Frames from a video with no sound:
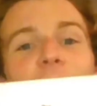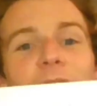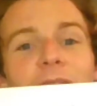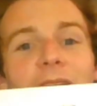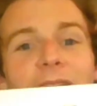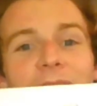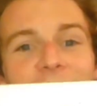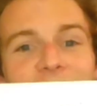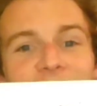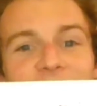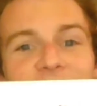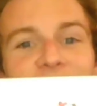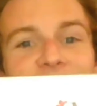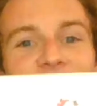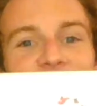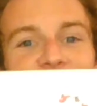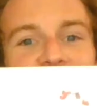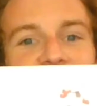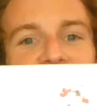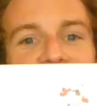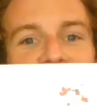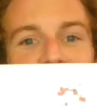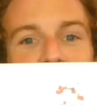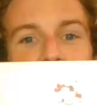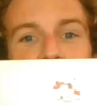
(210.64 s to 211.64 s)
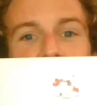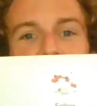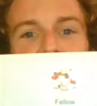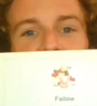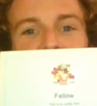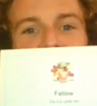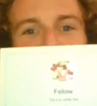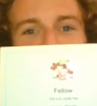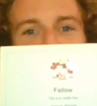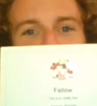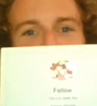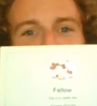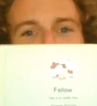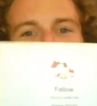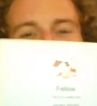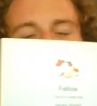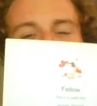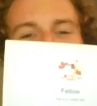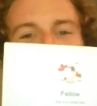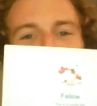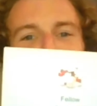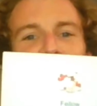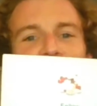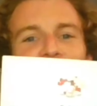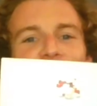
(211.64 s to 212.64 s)
ACCA. And as you
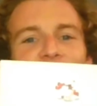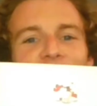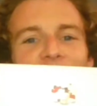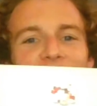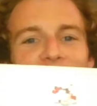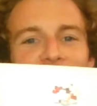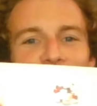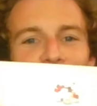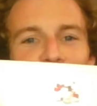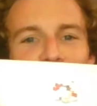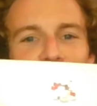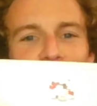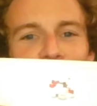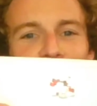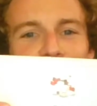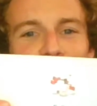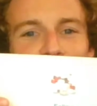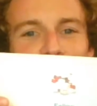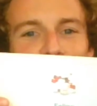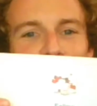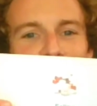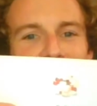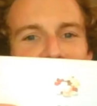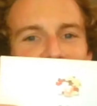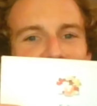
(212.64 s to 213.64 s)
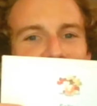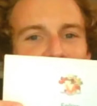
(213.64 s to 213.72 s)
can see on the screen,